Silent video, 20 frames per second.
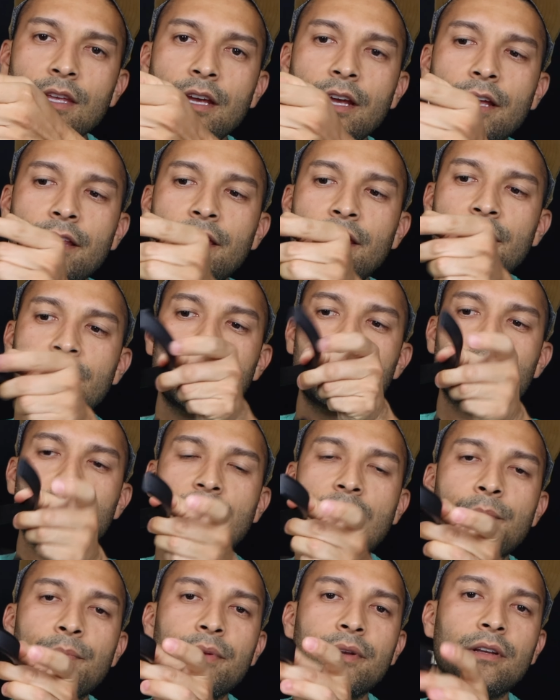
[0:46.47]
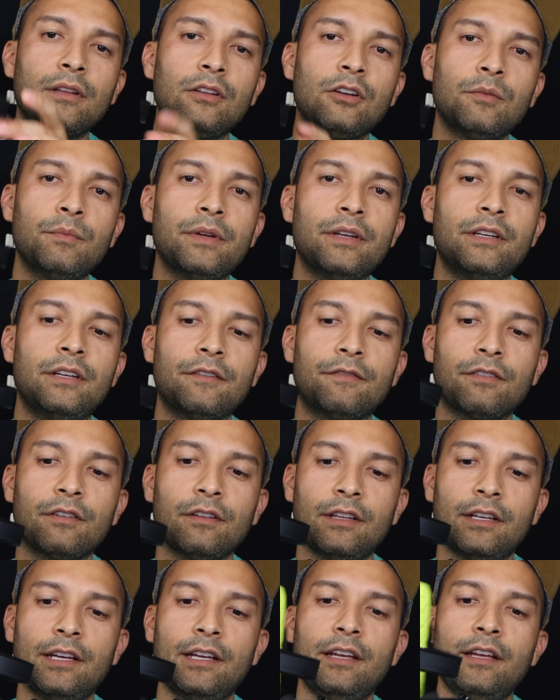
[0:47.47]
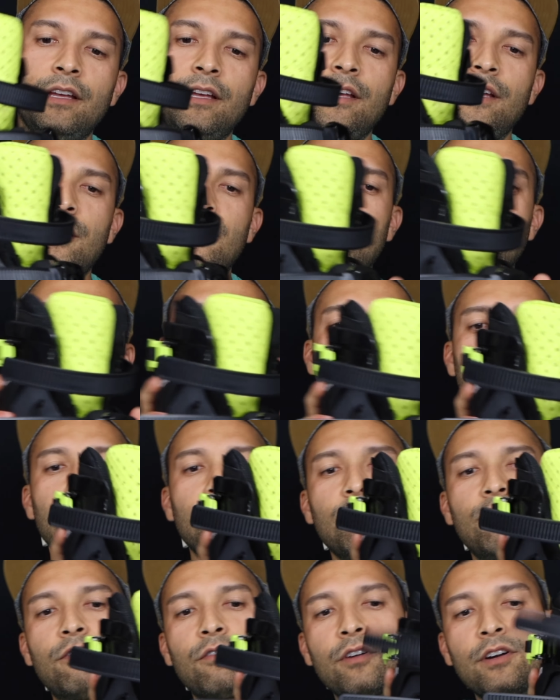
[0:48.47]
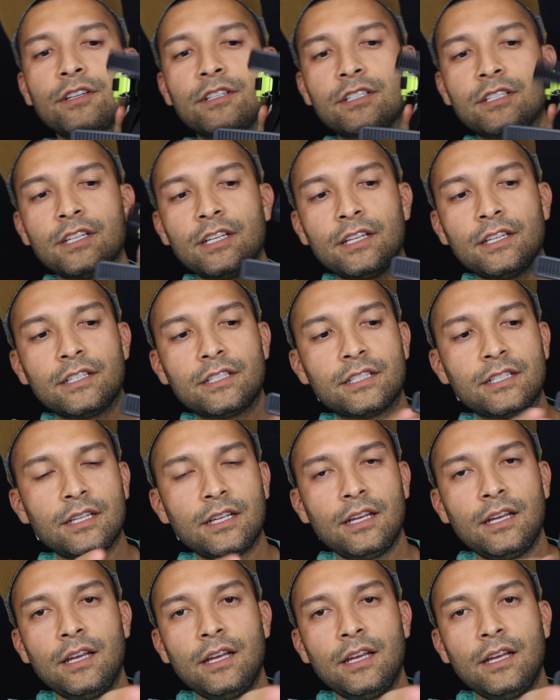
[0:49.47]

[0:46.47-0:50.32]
and they strap in a little bit differently. So for instance,